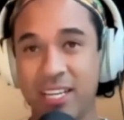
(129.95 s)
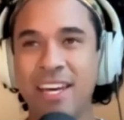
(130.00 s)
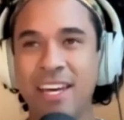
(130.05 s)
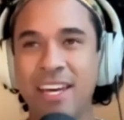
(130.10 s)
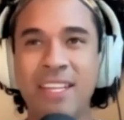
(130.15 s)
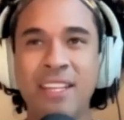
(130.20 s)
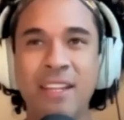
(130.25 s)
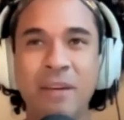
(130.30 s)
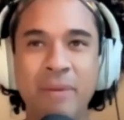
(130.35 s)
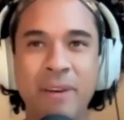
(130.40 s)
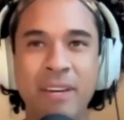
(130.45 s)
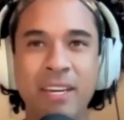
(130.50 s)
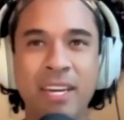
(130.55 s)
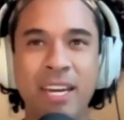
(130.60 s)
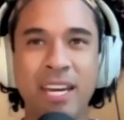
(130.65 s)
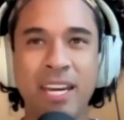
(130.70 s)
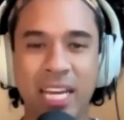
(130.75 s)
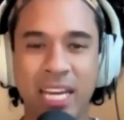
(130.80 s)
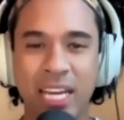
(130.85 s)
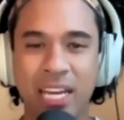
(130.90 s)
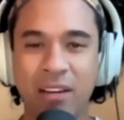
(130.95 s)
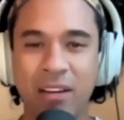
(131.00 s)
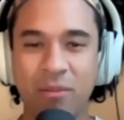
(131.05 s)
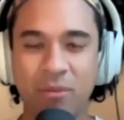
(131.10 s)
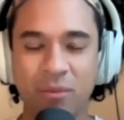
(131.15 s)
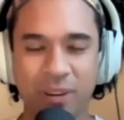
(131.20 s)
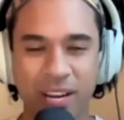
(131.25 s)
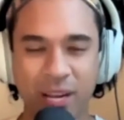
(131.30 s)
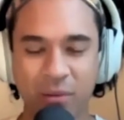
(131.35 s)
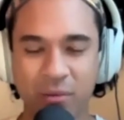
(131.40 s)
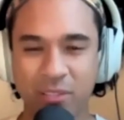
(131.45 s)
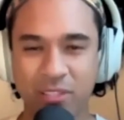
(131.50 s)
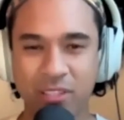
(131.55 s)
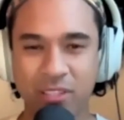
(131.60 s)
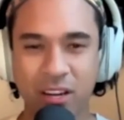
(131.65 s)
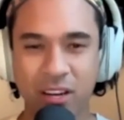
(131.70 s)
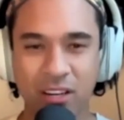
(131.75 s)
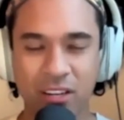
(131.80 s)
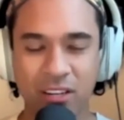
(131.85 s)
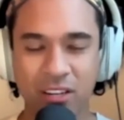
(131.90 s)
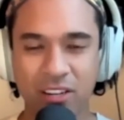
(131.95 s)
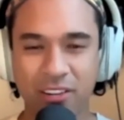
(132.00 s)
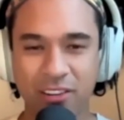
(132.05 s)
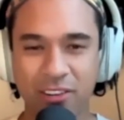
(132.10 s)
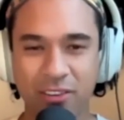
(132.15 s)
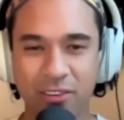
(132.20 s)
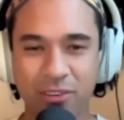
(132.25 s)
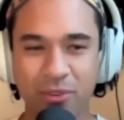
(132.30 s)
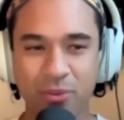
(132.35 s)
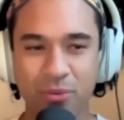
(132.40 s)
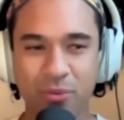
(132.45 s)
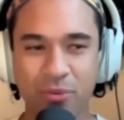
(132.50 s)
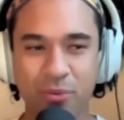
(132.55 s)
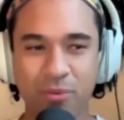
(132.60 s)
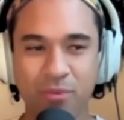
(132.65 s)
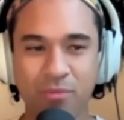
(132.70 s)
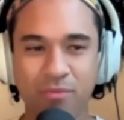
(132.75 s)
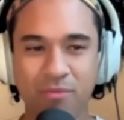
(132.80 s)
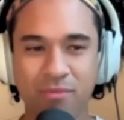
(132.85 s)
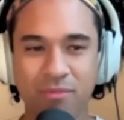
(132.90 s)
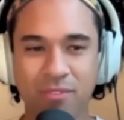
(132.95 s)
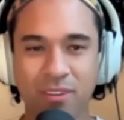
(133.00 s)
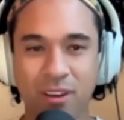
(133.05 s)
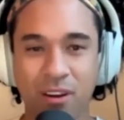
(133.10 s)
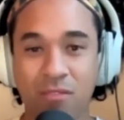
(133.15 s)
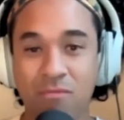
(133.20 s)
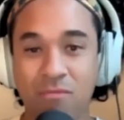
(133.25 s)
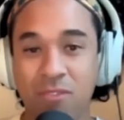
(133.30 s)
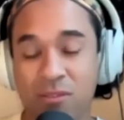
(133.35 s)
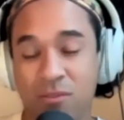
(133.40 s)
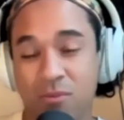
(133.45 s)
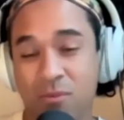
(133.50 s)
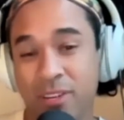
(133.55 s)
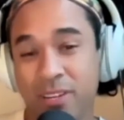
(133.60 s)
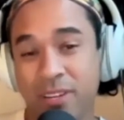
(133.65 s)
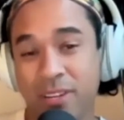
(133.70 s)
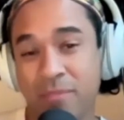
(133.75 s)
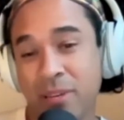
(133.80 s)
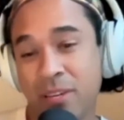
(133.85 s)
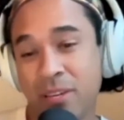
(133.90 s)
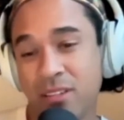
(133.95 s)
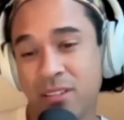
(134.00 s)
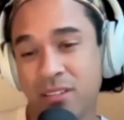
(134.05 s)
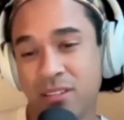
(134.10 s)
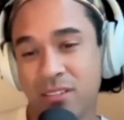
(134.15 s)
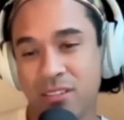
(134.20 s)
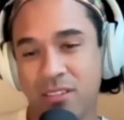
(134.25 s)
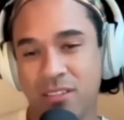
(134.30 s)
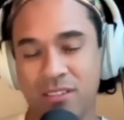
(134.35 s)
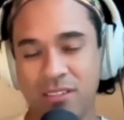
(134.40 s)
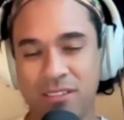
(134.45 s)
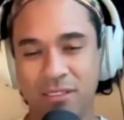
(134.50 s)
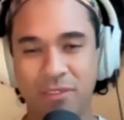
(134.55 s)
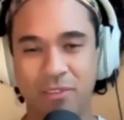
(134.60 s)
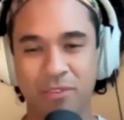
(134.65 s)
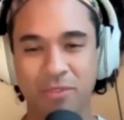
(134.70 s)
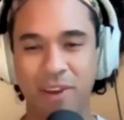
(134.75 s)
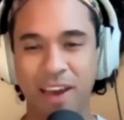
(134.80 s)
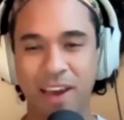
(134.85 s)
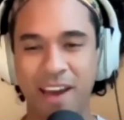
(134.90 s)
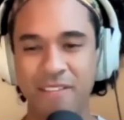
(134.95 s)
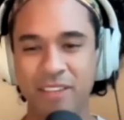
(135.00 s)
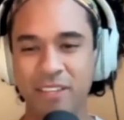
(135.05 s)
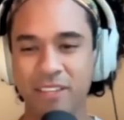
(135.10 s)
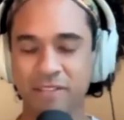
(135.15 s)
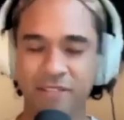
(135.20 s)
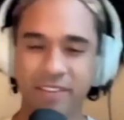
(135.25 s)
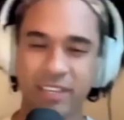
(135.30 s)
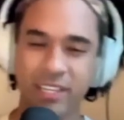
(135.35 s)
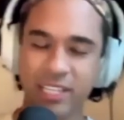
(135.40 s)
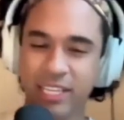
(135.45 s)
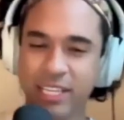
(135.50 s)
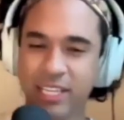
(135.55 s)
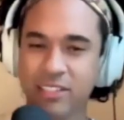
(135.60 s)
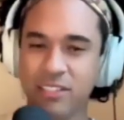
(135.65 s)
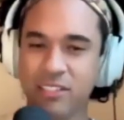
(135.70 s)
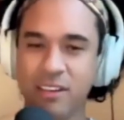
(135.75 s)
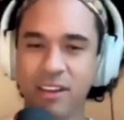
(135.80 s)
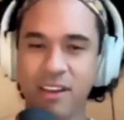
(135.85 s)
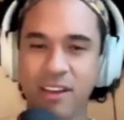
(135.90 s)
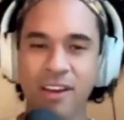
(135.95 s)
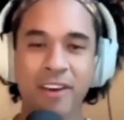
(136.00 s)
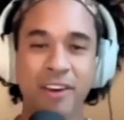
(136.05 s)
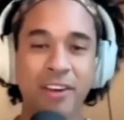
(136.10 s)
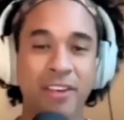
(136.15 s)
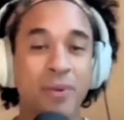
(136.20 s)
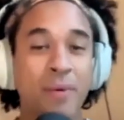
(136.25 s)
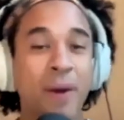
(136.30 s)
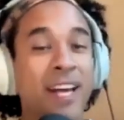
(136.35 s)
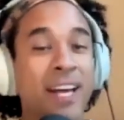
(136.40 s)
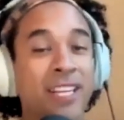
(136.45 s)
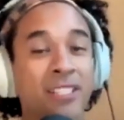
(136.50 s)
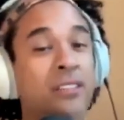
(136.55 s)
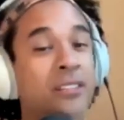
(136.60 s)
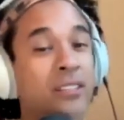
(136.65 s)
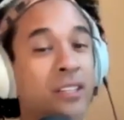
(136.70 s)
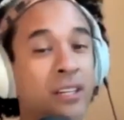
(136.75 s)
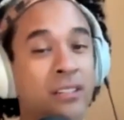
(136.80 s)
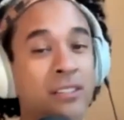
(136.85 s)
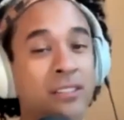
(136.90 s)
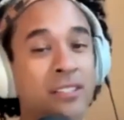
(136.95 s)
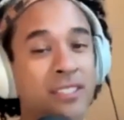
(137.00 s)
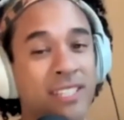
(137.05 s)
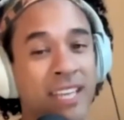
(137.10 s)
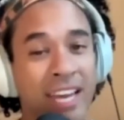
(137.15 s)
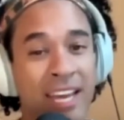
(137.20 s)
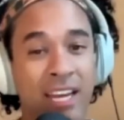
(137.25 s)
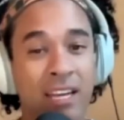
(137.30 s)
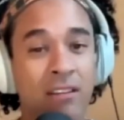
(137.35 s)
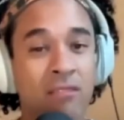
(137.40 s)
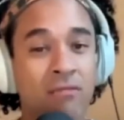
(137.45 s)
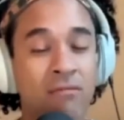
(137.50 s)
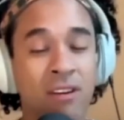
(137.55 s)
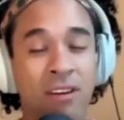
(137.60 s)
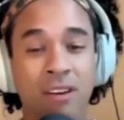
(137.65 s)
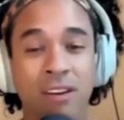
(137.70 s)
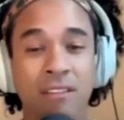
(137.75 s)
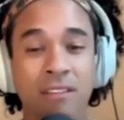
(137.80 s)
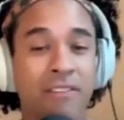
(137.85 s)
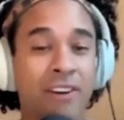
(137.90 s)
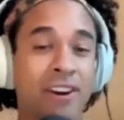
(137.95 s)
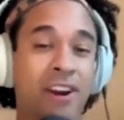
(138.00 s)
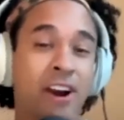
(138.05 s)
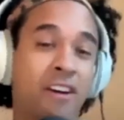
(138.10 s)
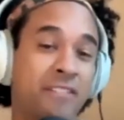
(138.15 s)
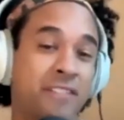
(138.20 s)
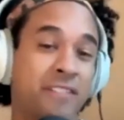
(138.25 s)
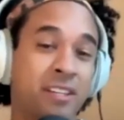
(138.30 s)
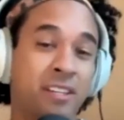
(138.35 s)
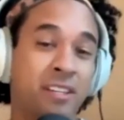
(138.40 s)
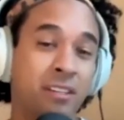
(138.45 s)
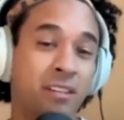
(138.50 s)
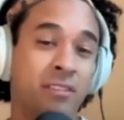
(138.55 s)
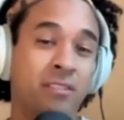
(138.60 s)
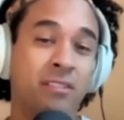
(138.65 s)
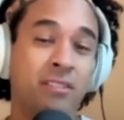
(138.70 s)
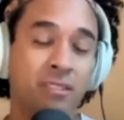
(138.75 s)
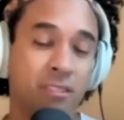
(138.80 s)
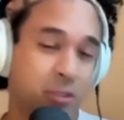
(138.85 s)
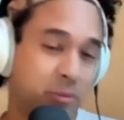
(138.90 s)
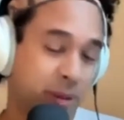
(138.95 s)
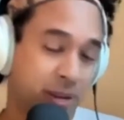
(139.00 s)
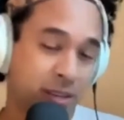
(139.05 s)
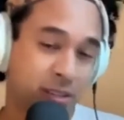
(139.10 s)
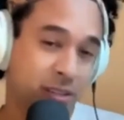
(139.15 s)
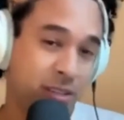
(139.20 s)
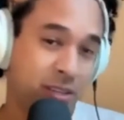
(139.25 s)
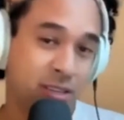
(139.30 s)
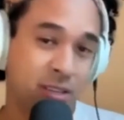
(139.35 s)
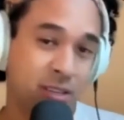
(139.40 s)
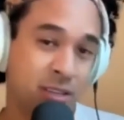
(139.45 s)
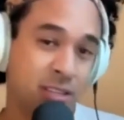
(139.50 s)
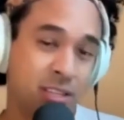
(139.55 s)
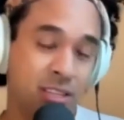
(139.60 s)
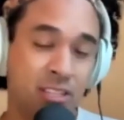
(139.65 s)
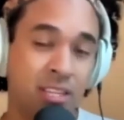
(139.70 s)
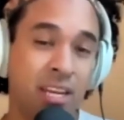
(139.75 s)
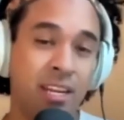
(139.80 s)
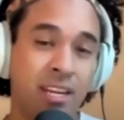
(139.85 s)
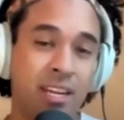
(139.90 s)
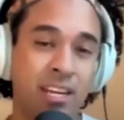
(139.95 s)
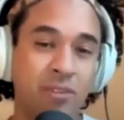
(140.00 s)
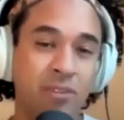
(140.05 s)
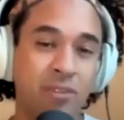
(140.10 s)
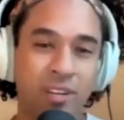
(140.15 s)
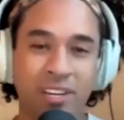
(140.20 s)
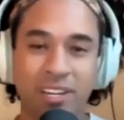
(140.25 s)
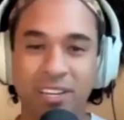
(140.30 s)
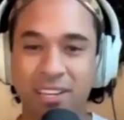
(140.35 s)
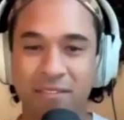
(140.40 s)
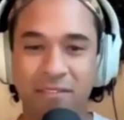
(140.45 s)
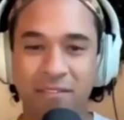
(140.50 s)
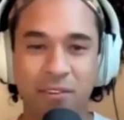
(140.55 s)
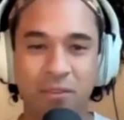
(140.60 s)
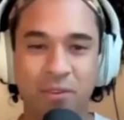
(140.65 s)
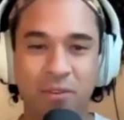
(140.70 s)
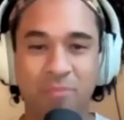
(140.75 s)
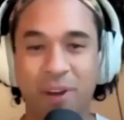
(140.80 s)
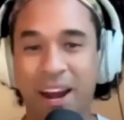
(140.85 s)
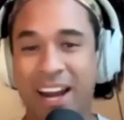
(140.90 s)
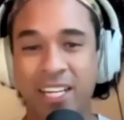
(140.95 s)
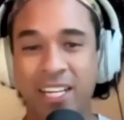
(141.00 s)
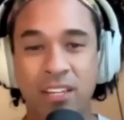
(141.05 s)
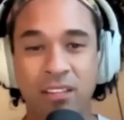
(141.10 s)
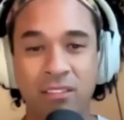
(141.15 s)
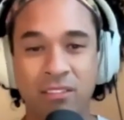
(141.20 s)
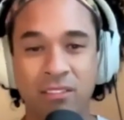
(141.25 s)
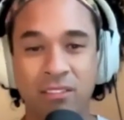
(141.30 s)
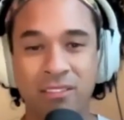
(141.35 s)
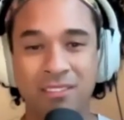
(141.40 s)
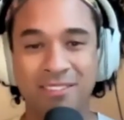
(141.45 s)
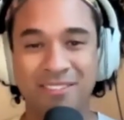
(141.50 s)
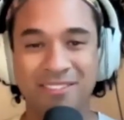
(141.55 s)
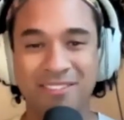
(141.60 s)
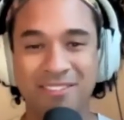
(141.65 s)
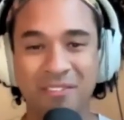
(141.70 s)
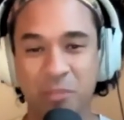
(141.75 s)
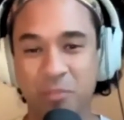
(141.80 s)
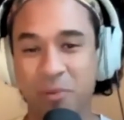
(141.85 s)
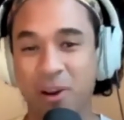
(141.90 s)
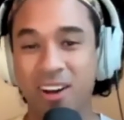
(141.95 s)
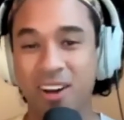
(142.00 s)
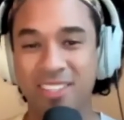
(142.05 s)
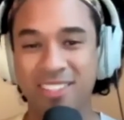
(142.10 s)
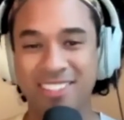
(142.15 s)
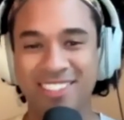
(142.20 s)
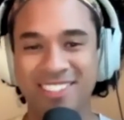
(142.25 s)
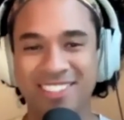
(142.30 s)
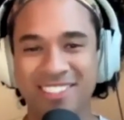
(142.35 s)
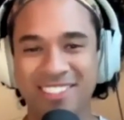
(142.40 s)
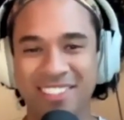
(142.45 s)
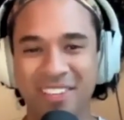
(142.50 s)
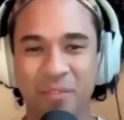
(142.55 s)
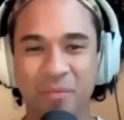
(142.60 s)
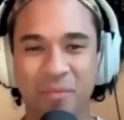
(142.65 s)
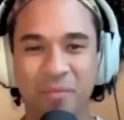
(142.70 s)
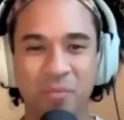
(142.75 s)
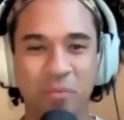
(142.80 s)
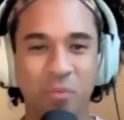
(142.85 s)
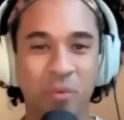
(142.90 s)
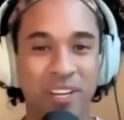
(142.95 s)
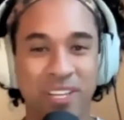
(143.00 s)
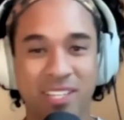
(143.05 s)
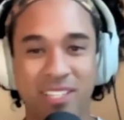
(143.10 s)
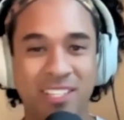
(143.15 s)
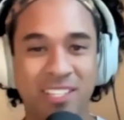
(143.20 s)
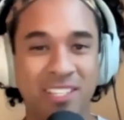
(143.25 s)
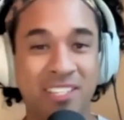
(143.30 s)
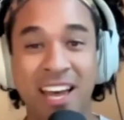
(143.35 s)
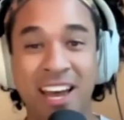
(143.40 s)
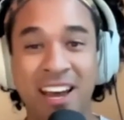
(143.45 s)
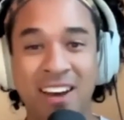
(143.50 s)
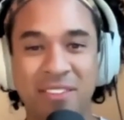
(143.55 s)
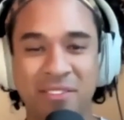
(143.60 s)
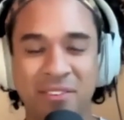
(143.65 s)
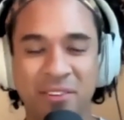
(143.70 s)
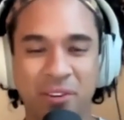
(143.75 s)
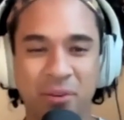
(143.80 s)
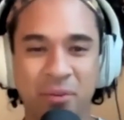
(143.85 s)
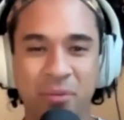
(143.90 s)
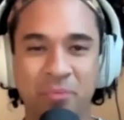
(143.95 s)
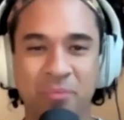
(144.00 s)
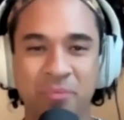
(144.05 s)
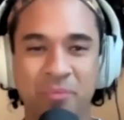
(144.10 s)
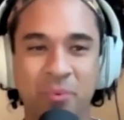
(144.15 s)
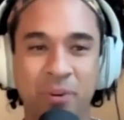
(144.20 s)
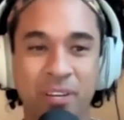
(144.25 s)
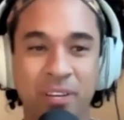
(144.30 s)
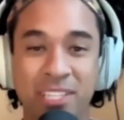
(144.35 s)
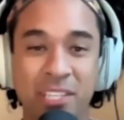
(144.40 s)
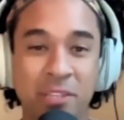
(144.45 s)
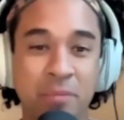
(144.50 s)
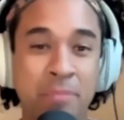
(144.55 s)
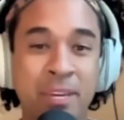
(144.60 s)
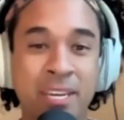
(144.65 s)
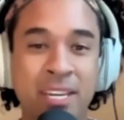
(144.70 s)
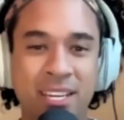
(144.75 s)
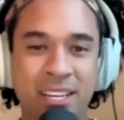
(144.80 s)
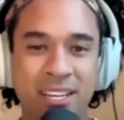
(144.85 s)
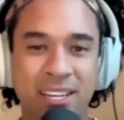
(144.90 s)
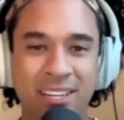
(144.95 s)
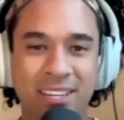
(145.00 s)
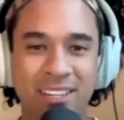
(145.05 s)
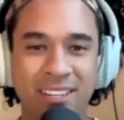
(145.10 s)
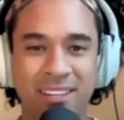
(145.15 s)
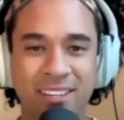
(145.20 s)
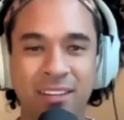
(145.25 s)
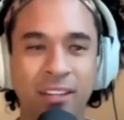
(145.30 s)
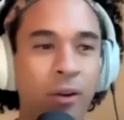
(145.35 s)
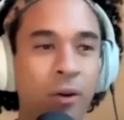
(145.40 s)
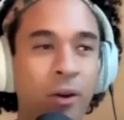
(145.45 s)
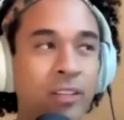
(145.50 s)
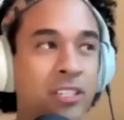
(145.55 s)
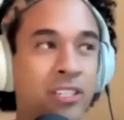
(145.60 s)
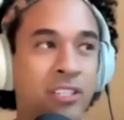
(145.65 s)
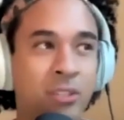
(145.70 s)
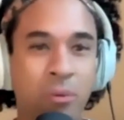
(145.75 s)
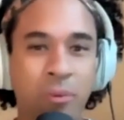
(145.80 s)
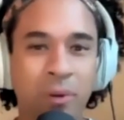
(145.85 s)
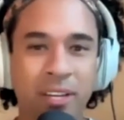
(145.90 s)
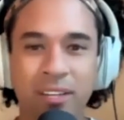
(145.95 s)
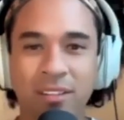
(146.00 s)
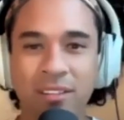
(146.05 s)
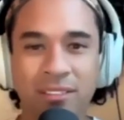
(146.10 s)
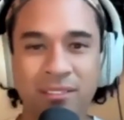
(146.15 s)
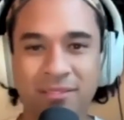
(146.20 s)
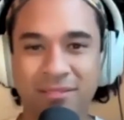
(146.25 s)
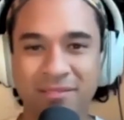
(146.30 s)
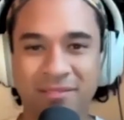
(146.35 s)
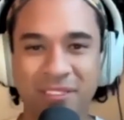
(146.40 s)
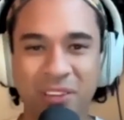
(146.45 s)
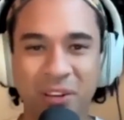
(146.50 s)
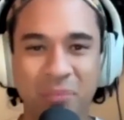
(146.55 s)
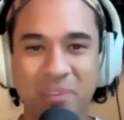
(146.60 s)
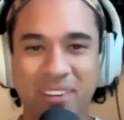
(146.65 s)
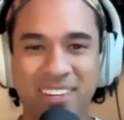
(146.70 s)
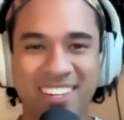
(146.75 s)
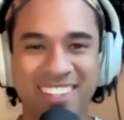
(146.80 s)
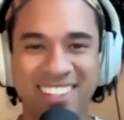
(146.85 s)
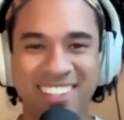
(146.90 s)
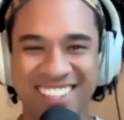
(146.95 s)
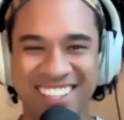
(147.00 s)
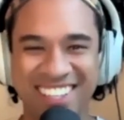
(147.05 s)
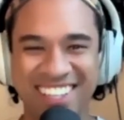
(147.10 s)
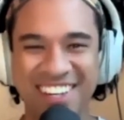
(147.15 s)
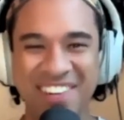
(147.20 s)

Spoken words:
In the beginning, when I was younger, you don't know what it means. You have these feelings. You ask adults, and very often adults, especially in this day and age, we're going to give you a practical response. Like, what is this sound? Or what does this mean? And they're like, well, it's just the wind. No big deal.